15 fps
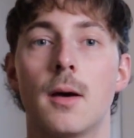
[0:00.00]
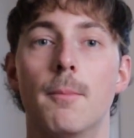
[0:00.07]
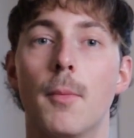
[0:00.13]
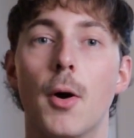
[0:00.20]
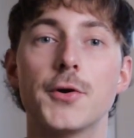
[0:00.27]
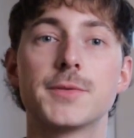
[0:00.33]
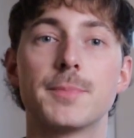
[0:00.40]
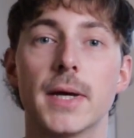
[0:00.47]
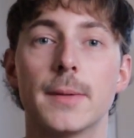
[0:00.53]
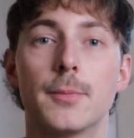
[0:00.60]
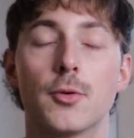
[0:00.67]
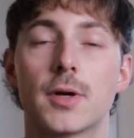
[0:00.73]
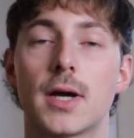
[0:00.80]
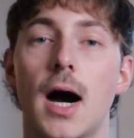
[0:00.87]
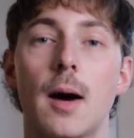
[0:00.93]
Most
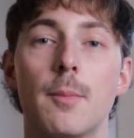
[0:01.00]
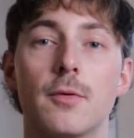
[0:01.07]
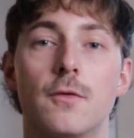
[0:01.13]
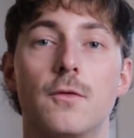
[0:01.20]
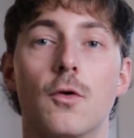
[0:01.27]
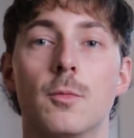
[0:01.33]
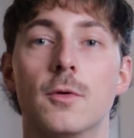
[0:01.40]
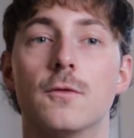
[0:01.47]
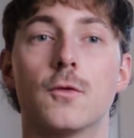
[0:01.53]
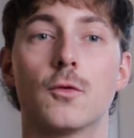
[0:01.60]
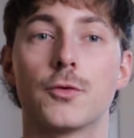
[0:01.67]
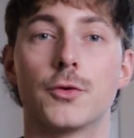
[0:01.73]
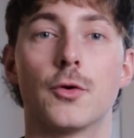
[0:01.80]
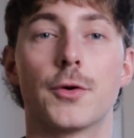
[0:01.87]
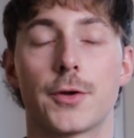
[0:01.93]
people can't perform a
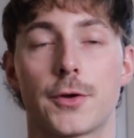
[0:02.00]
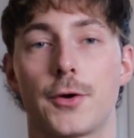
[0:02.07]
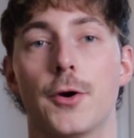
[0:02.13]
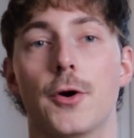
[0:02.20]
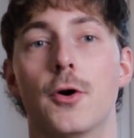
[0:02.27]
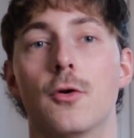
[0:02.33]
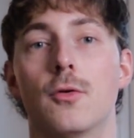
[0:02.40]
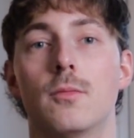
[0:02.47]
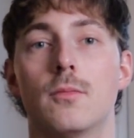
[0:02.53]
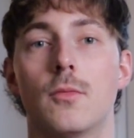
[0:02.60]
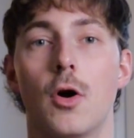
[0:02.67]
full Nordic curl